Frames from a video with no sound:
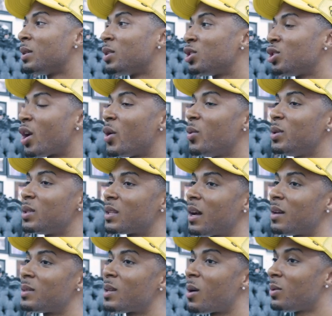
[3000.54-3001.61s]
of the show is
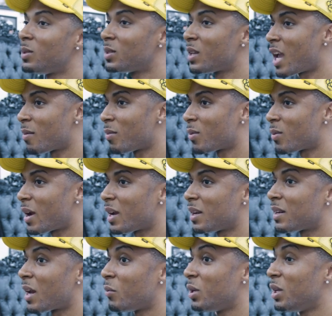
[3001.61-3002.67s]
called Tony's Cabaret.
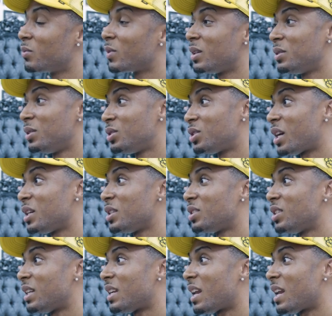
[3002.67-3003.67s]
Now, we're getting ready to change that